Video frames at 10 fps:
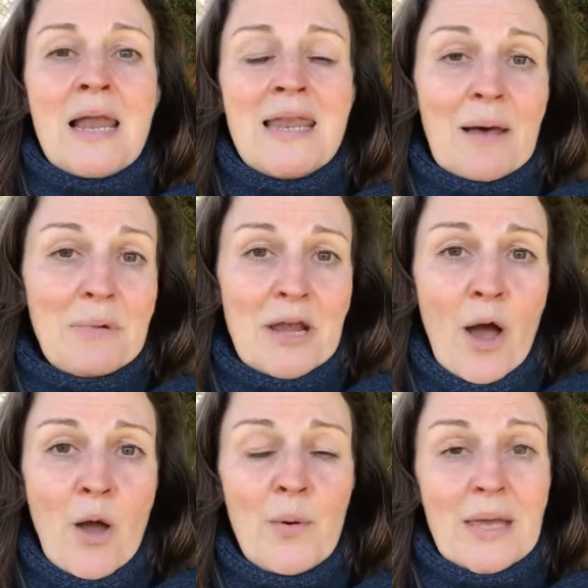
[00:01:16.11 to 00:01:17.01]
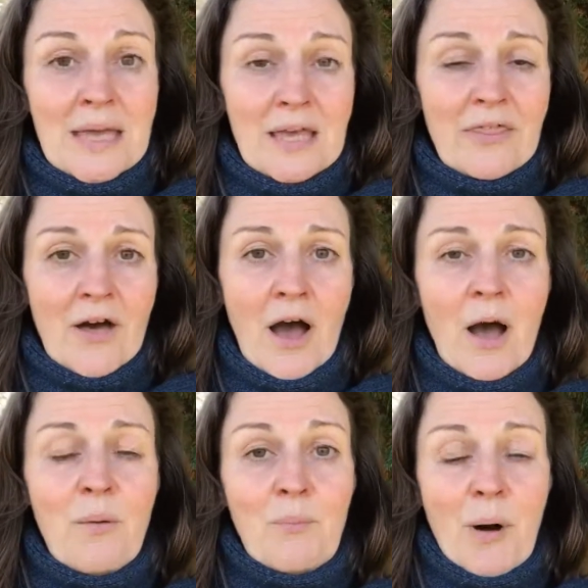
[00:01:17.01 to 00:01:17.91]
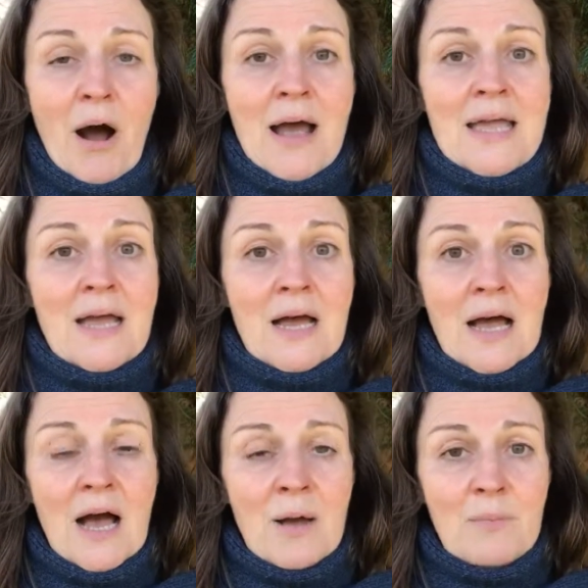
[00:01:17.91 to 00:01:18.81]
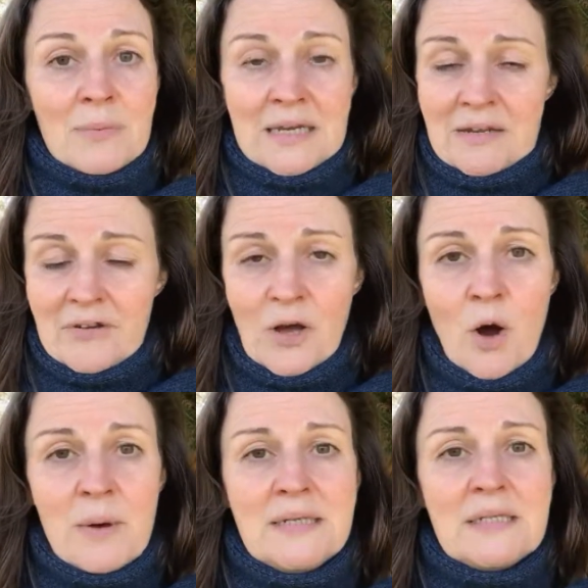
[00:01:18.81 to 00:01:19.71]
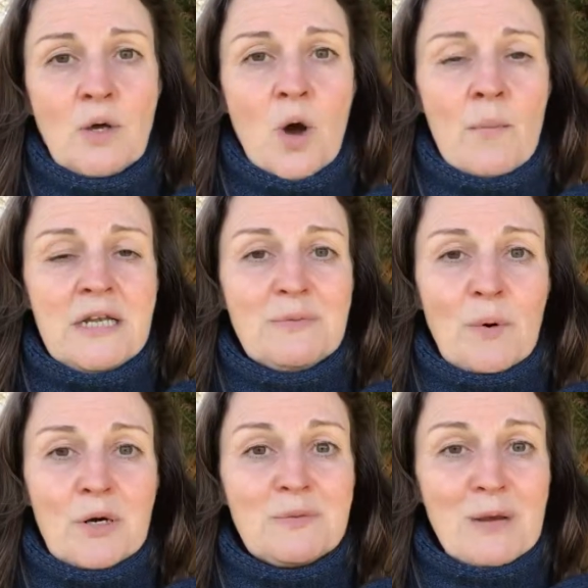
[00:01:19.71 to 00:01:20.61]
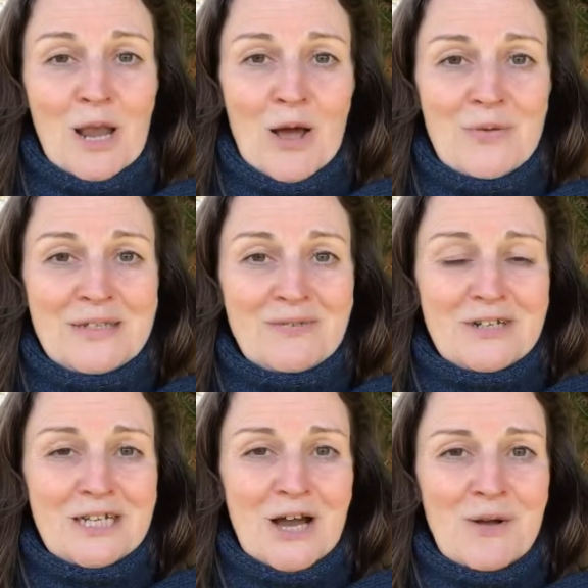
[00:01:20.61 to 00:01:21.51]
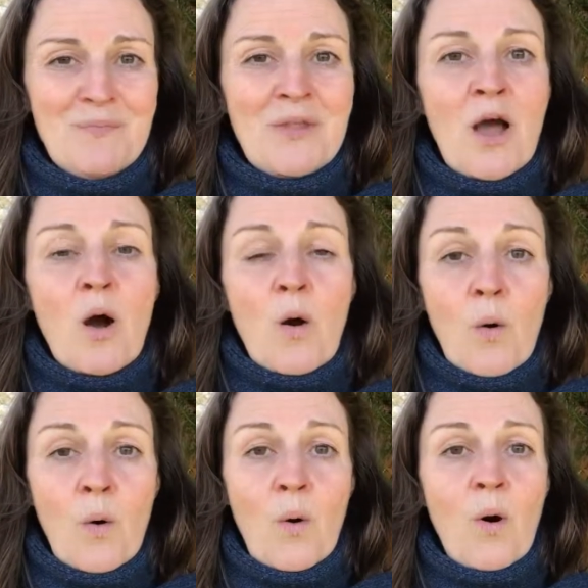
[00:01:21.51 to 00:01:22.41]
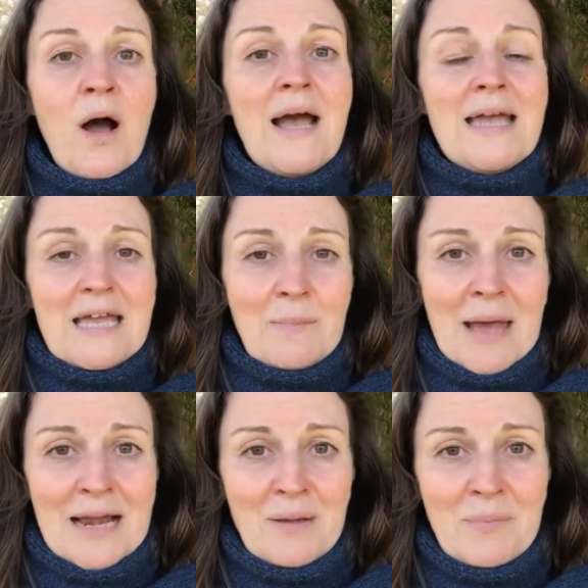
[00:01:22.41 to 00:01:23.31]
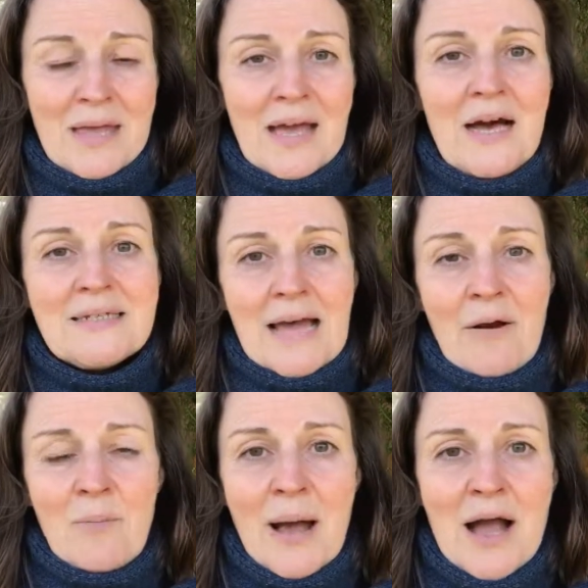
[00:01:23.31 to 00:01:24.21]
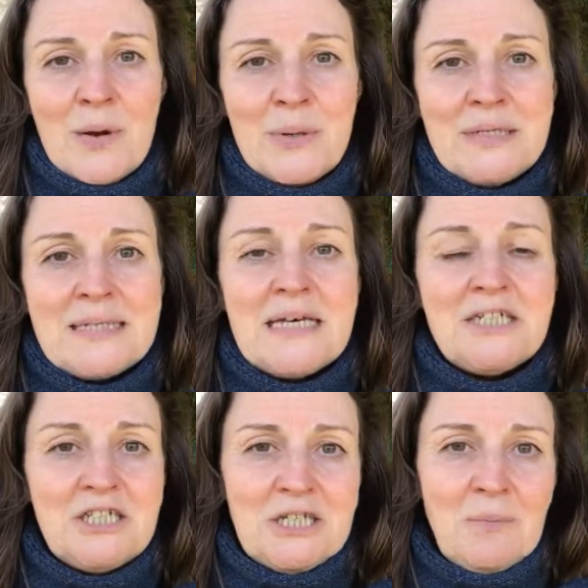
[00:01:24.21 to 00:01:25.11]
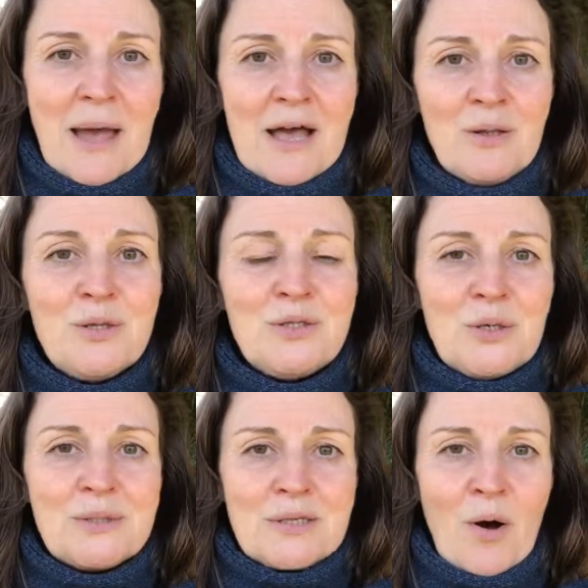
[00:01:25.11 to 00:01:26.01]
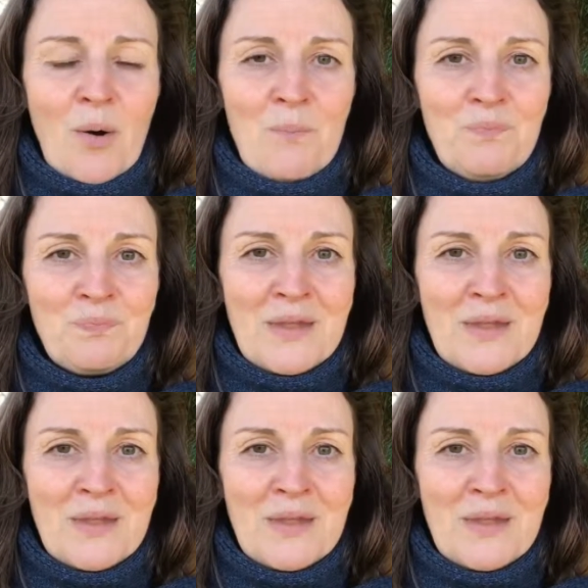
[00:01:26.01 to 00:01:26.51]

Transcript: Let me know either by leaving comments in the comments box below this video or emailing me at karenpackwood@gmail.com